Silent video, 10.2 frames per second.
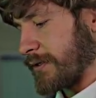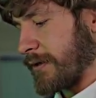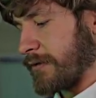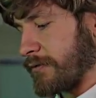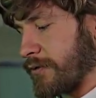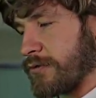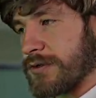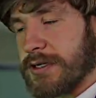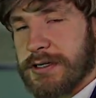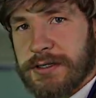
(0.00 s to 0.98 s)
Now, you
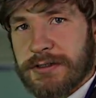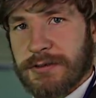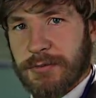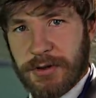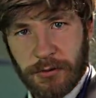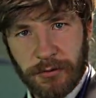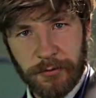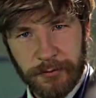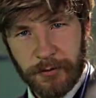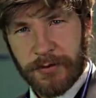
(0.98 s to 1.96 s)
said to me on the
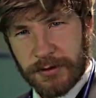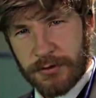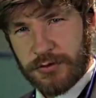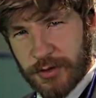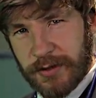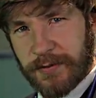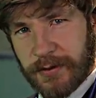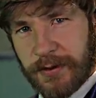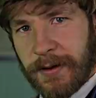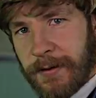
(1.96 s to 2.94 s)
phone that you tried
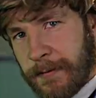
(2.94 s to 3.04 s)
the